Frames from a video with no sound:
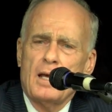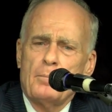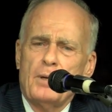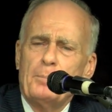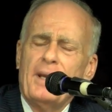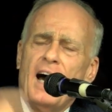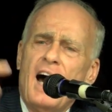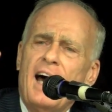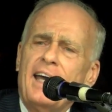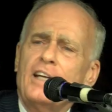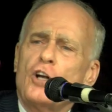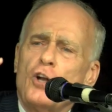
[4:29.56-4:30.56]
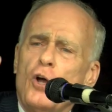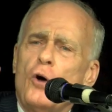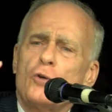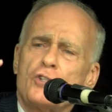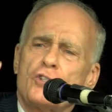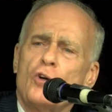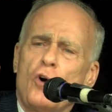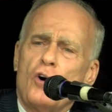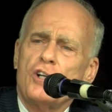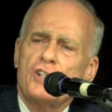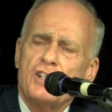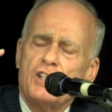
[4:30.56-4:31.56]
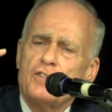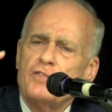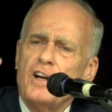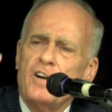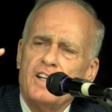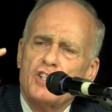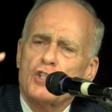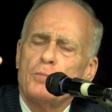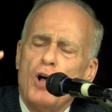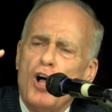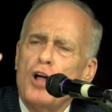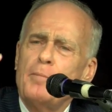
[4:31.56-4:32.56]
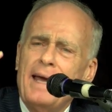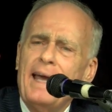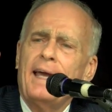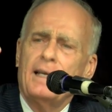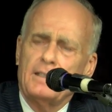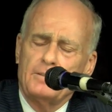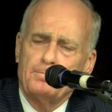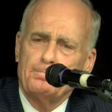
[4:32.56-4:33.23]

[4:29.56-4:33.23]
But behind closed doors, this very small man